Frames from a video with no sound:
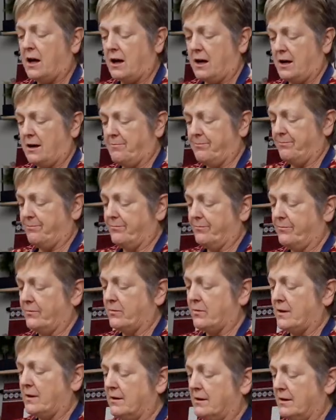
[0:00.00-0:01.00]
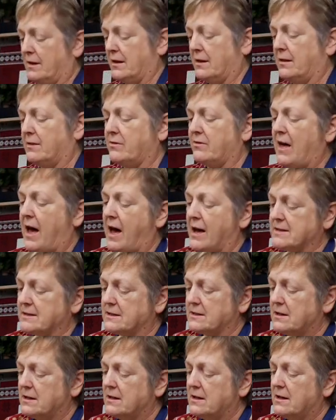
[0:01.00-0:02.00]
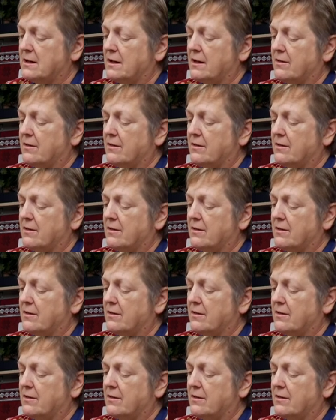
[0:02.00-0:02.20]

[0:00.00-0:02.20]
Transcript: um, that